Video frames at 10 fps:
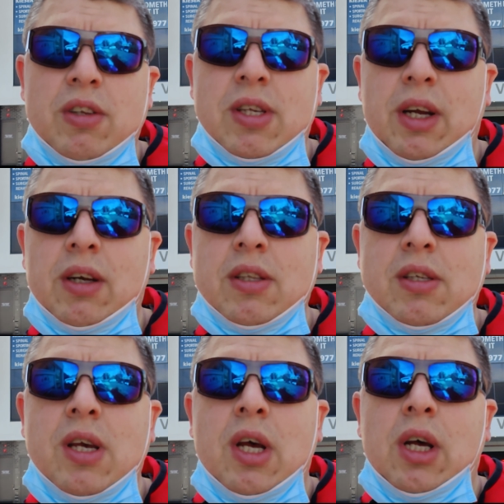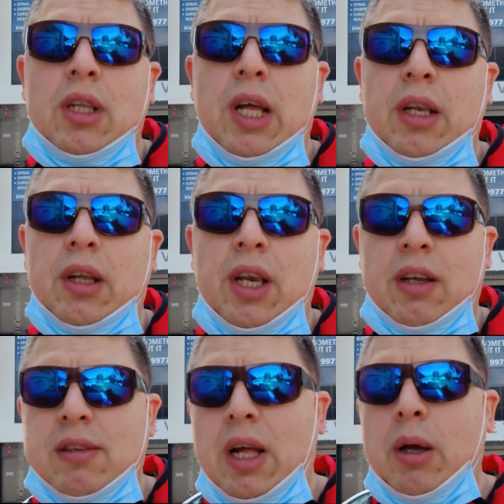seconds, then the
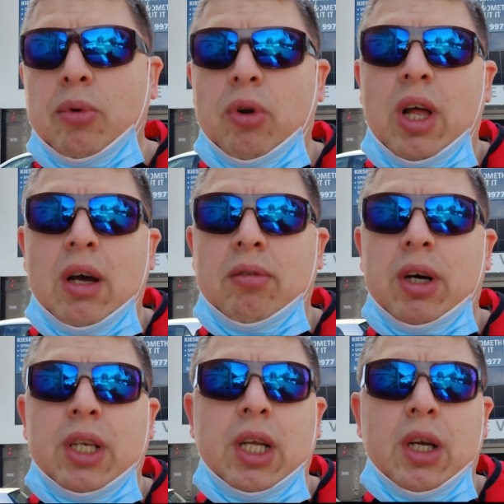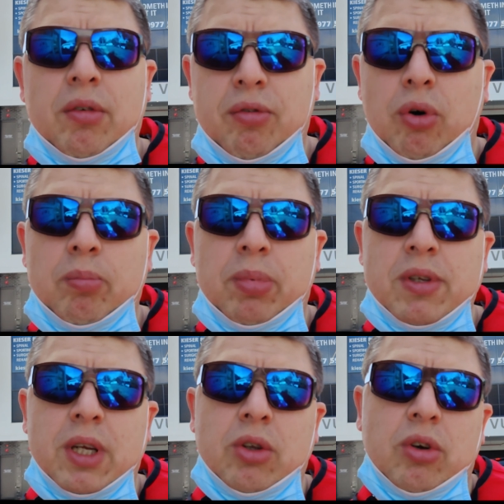next time you will have, I think, a
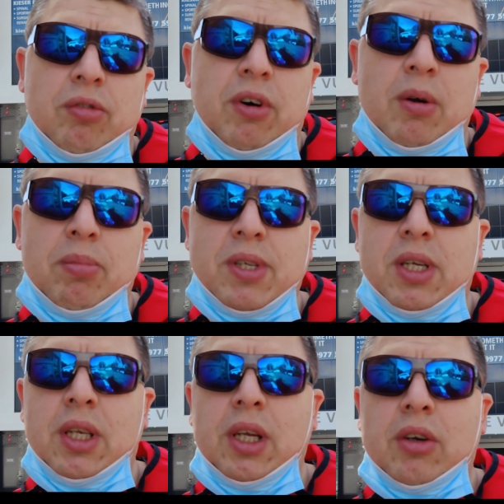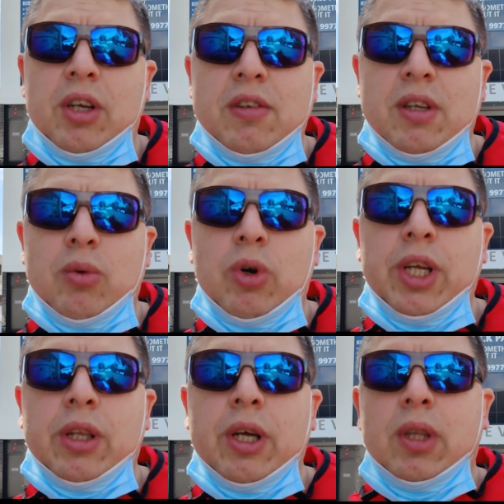4% or a 5% increase in
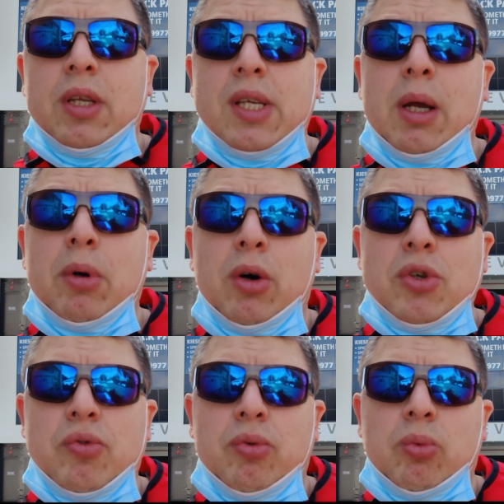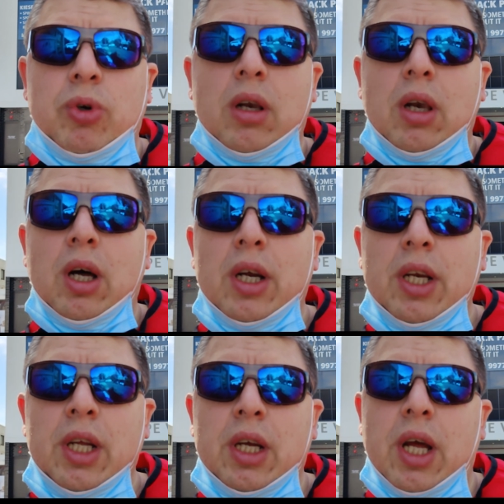weight. The same goes with
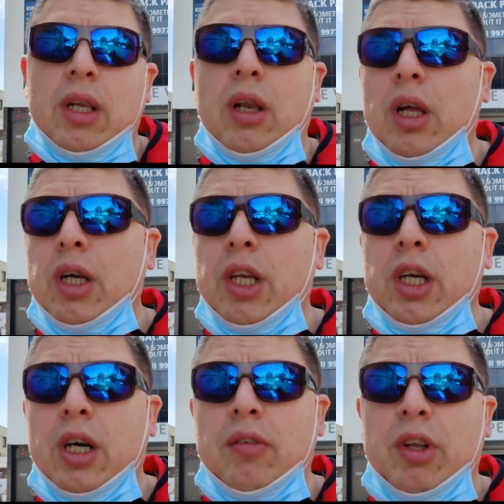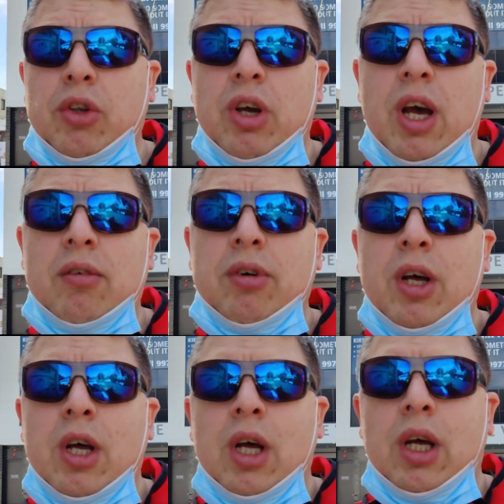learning and the learning curve that you have
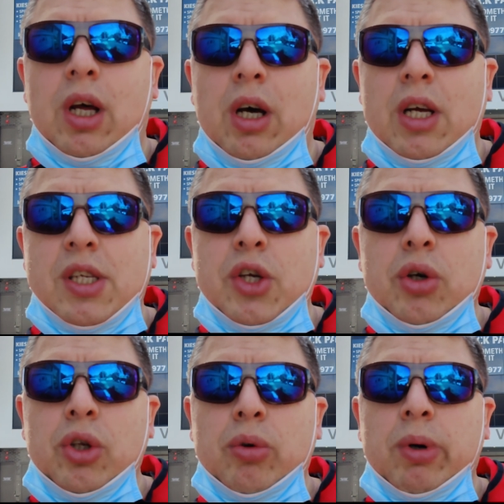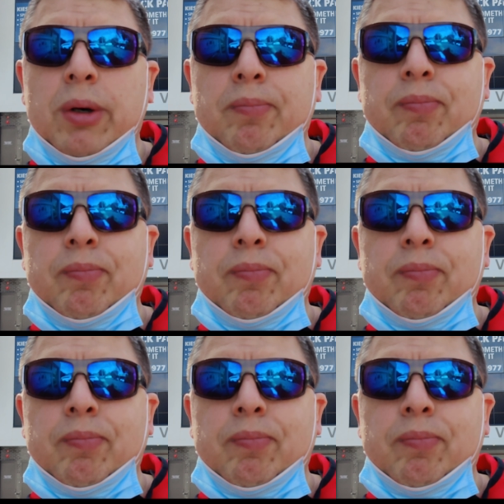as a YouTuber.